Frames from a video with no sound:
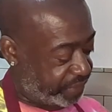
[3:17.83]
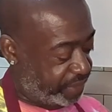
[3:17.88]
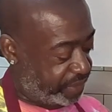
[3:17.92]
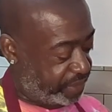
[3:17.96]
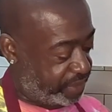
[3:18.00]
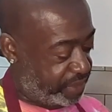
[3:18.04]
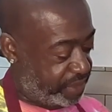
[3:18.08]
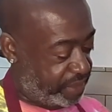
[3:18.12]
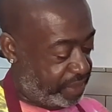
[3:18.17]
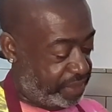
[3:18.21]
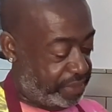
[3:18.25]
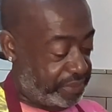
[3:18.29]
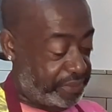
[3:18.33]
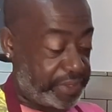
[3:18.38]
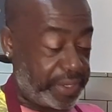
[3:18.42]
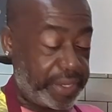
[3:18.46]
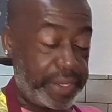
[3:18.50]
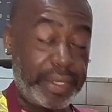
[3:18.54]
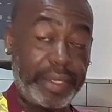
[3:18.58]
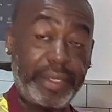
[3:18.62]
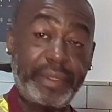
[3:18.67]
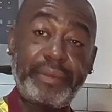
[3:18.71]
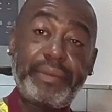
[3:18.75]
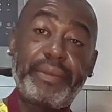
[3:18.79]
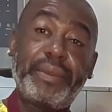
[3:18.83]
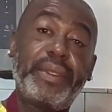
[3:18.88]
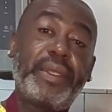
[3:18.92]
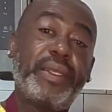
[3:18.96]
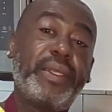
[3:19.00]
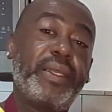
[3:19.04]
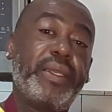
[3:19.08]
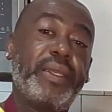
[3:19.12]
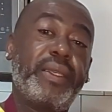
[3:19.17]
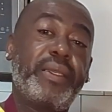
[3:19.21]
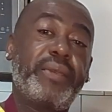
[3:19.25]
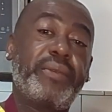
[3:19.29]
All right,
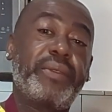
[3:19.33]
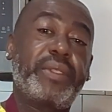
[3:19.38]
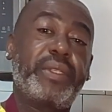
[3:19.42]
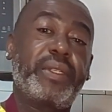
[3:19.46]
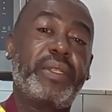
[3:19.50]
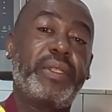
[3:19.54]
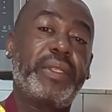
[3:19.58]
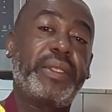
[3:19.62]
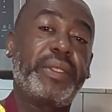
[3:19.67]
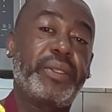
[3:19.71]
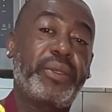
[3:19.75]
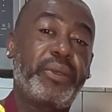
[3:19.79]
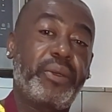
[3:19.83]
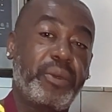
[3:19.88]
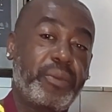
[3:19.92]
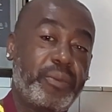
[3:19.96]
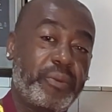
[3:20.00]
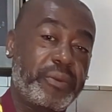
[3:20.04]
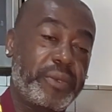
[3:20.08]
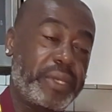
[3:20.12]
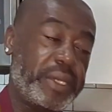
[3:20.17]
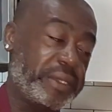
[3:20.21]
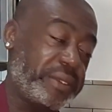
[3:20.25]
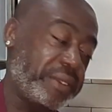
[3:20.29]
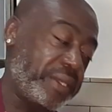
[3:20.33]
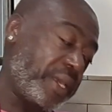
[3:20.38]
we're gonna incorporate